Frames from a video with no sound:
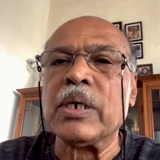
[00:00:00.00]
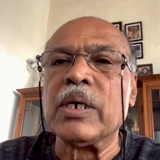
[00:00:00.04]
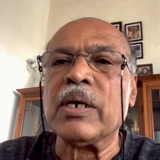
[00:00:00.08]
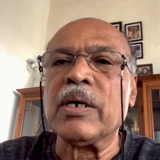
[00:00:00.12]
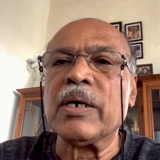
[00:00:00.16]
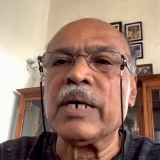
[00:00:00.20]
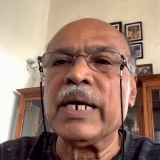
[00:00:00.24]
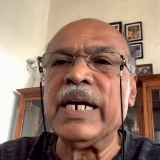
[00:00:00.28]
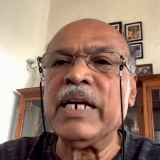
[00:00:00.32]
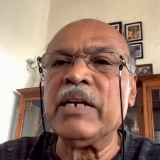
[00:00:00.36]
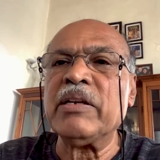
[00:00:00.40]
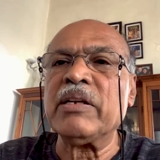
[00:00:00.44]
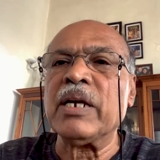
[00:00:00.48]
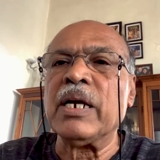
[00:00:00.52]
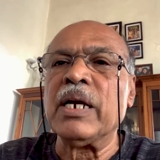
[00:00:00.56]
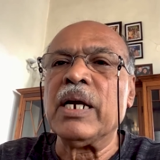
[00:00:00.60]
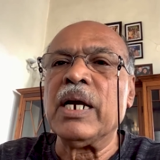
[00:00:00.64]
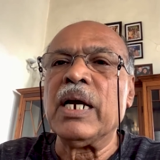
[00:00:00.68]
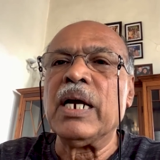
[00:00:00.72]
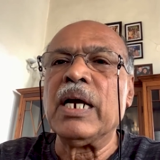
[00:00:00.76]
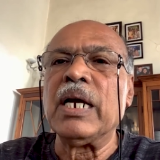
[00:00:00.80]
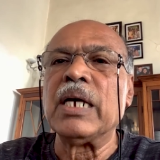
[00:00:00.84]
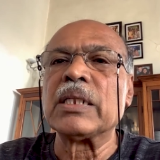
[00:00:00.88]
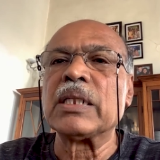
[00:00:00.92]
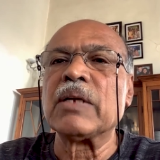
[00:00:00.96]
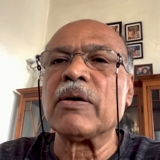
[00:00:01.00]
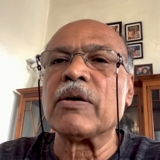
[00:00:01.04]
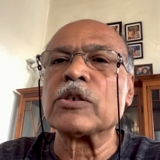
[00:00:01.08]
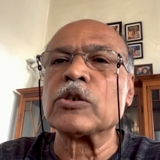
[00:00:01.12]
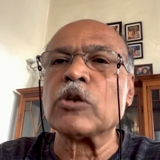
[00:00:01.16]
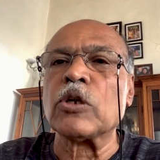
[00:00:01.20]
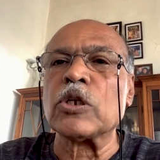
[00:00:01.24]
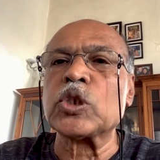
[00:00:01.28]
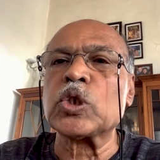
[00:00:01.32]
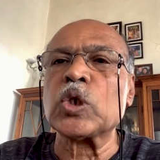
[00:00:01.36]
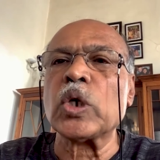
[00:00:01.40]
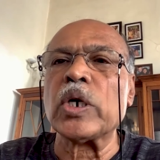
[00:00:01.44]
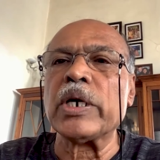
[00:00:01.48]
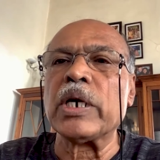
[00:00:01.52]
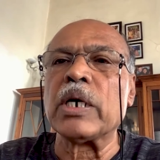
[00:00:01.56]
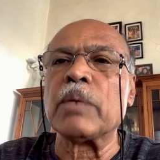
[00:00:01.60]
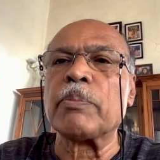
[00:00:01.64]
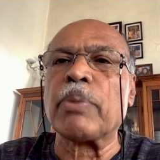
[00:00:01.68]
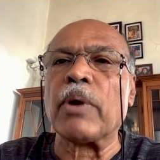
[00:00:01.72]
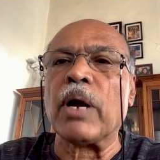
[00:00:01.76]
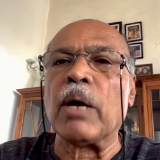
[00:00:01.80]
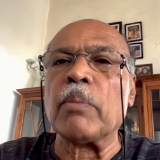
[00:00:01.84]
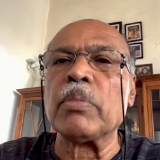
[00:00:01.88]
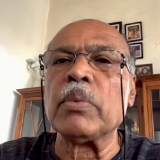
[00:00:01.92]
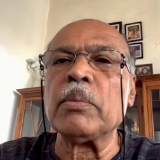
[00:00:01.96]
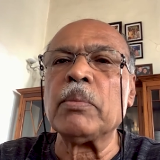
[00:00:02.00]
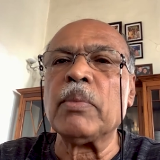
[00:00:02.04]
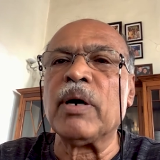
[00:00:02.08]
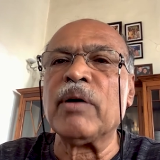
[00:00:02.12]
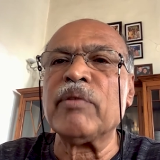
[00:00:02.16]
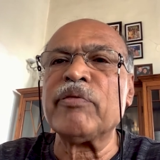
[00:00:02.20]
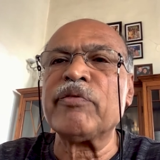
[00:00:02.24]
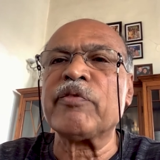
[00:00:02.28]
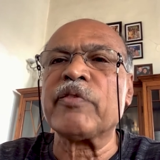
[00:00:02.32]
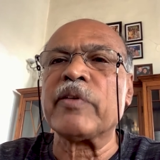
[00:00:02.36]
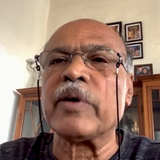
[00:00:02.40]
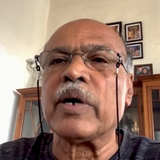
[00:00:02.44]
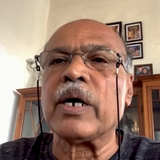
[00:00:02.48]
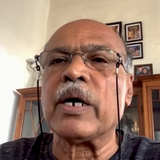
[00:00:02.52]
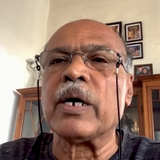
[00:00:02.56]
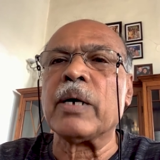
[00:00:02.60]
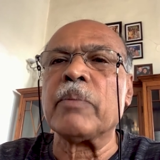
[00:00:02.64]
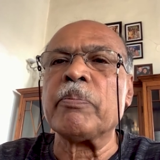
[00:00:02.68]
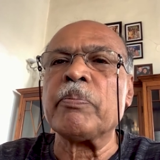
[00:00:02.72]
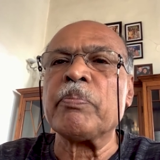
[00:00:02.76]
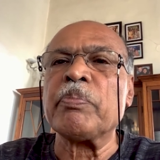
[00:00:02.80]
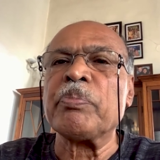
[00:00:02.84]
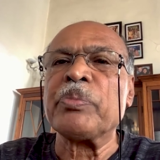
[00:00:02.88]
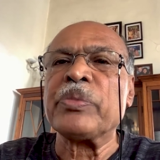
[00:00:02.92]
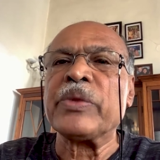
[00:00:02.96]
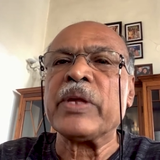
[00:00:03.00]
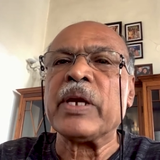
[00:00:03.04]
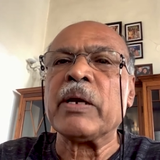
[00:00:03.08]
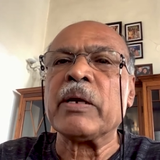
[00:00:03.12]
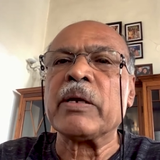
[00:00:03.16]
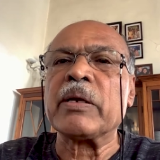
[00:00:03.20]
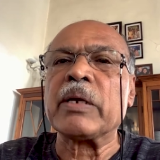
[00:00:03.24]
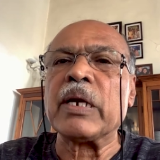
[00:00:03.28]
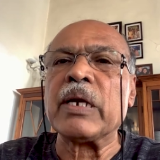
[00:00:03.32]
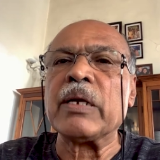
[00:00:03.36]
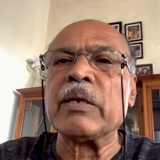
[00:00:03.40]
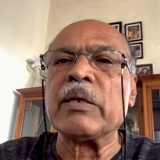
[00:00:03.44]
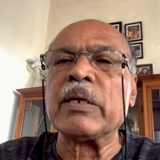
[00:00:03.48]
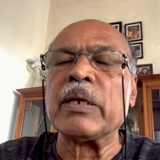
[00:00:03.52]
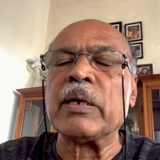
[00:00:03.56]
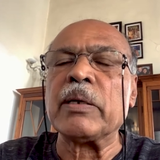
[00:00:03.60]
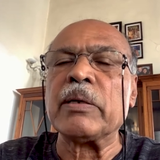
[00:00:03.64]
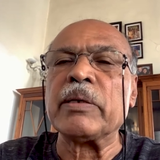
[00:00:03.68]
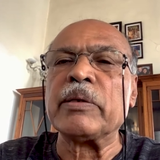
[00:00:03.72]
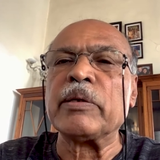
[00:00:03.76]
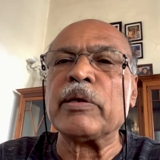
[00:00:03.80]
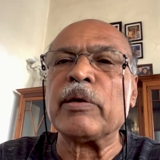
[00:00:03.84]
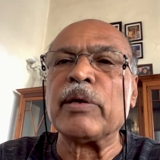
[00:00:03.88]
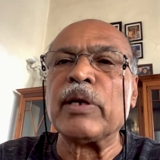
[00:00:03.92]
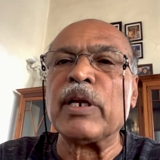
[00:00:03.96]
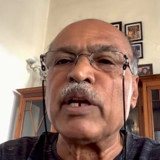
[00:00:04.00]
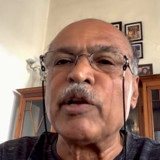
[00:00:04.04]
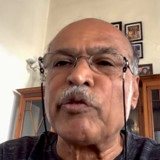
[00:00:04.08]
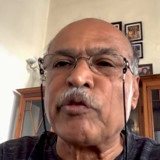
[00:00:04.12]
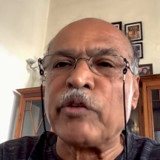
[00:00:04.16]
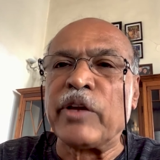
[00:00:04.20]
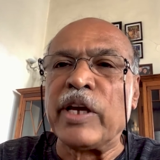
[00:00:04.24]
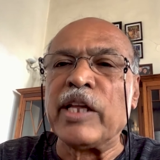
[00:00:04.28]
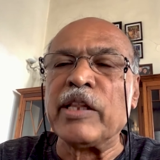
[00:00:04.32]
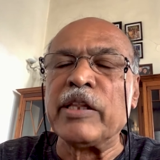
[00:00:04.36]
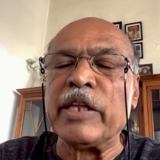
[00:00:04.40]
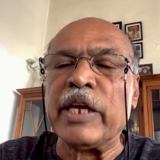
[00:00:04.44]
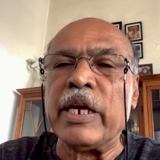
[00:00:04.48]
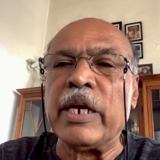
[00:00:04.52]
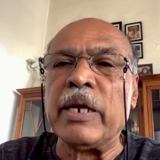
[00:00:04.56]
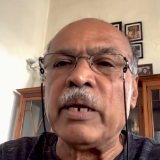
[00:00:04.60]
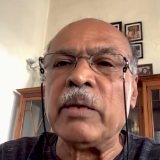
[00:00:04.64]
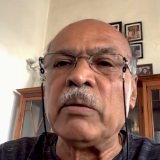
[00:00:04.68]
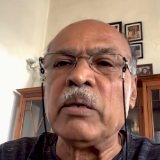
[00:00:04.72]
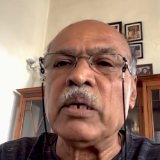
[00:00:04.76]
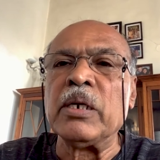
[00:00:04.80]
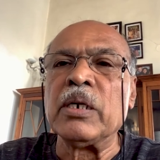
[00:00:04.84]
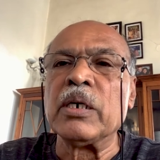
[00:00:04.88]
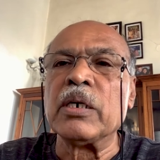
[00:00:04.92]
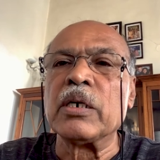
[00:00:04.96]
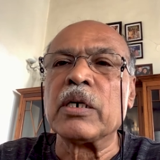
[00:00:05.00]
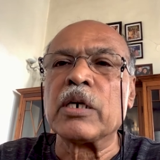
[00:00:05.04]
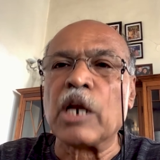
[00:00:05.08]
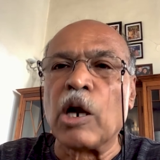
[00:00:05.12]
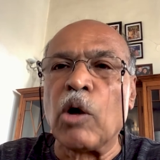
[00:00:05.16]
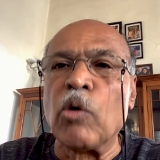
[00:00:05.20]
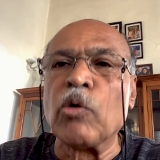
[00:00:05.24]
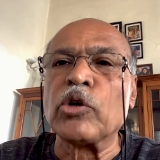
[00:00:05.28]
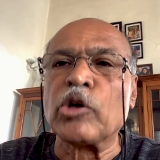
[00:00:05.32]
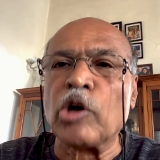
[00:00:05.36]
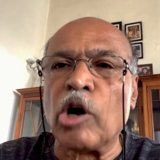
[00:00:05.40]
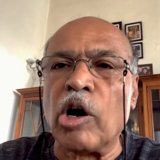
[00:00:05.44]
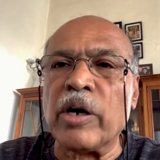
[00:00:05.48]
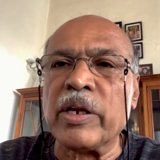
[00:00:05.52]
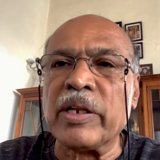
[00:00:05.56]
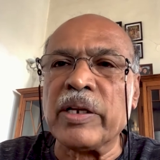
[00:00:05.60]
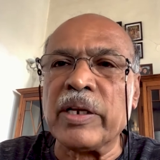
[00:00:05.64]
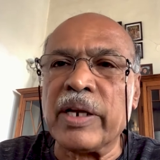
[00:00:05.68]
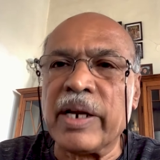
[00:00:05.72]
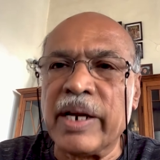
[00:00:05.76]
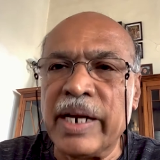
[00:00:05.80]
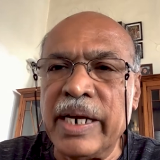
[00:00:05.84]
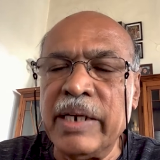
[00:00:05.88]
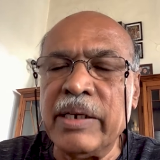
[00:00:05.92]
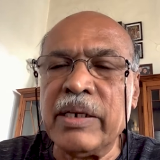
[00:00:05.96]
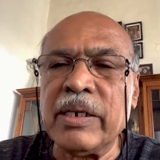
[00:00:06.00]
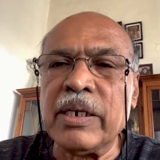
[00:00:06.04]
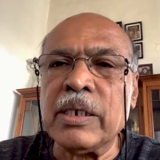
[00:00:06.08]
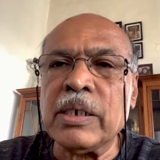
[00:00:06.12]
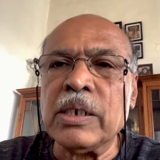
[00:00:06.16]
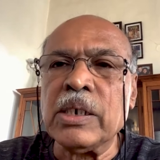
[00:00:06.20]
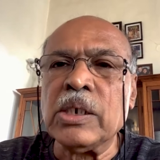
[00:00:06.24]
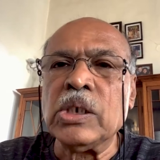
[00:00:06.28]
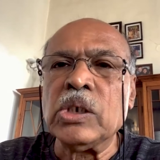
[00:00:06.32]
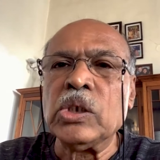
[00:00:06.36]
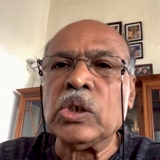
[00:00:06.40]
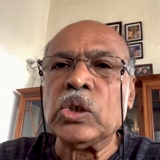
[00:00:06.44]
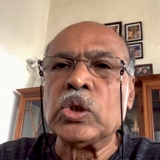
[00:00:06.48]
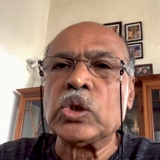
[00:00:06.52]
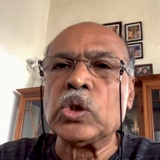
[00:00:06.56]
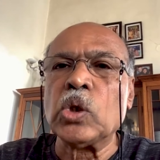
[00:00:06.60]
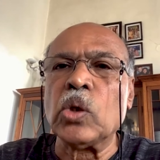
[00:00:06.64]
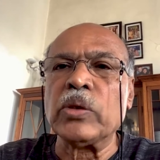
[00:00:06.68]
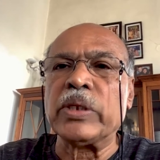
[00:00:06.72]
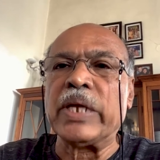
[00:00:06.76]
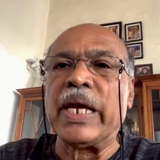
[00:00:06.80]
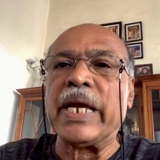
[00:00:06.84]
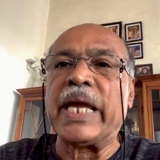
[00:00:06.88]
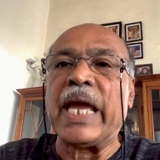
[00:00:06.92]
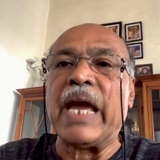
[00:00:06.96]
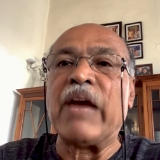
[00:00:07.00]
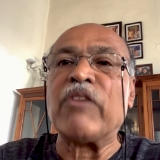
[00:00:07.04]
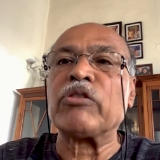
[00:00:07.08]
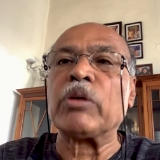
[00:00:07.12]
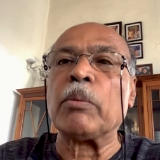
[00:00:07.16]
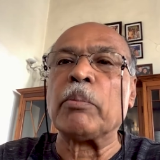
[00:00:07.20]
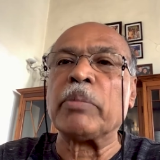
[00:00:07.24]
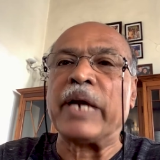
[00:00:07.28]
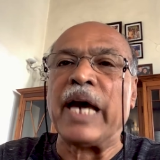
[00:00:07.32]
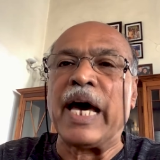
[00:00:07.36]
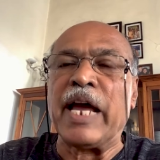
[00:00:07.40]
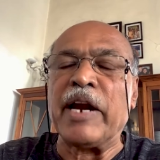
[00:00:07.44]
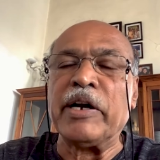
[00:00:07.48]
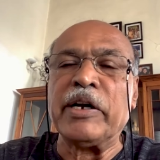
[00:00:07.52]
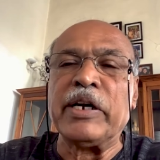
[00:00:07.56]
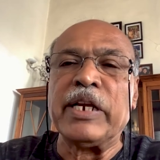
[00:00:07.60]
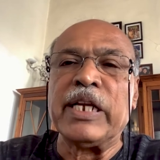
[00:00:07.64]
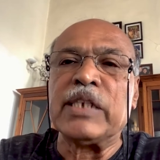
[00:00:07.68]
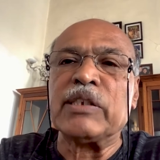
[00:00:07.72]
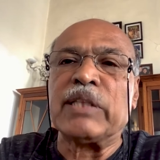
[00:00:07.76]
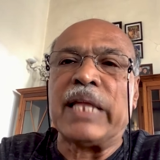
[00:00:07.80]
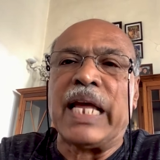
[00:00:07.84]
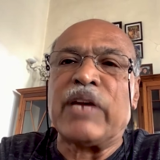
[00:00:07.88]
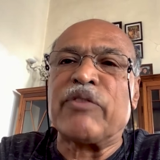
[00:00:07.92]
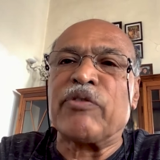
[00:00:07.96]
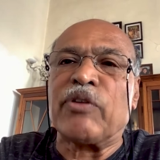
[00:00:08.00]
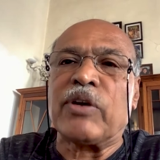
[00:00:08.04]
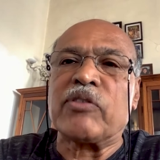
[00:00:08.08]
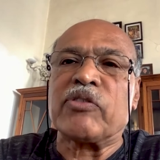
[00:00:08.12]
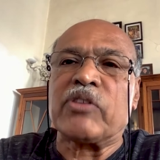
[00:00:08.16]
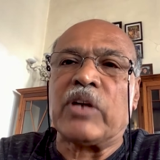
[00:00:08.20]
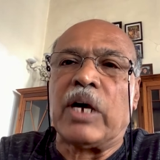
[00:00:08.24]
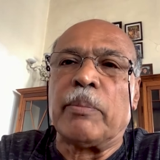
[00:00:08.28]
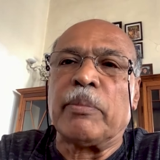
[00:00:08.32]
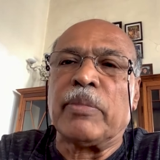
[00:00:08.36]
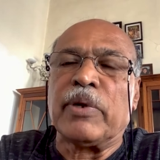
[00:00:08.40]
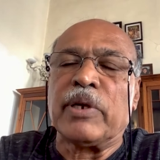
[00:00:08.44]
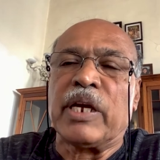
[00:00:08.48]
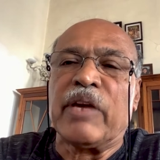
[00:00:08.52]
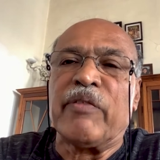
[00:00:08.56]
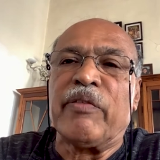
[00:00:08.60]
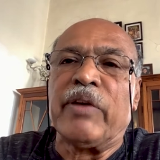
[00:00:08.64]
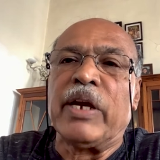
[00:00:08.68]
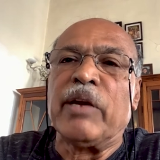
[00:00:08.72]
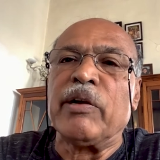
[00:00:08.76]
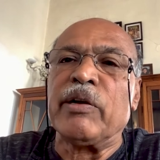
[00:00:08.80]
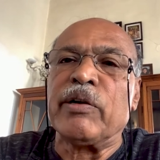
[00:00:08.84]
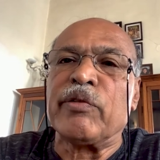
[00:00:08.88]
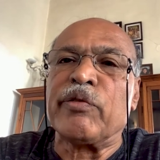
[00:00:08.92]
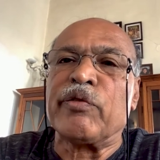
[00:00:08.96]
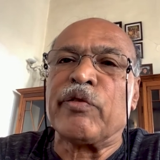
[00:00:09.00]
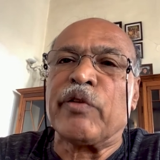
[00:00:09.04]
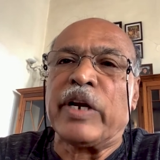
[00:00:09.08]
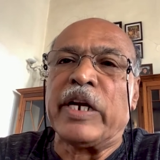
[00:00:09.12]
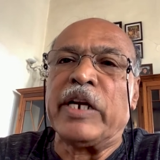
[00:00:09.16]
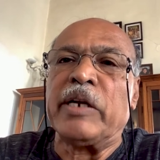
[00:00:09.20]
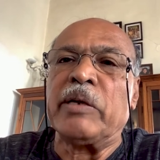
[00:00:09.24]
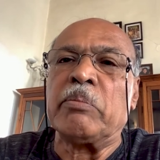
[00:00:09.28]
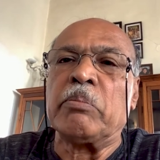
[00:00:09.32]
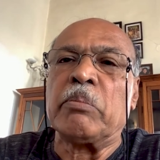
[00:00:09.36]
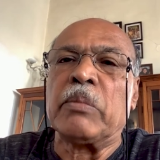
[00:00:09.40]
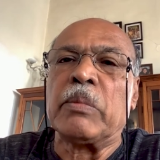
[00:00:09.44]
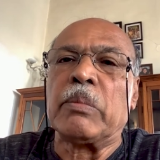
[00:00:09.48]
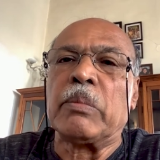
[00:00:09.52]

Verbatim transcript: right? And there was also a problem of uh, lifting the downtrodden, right? So they gave some guarantees, like, for example, giving free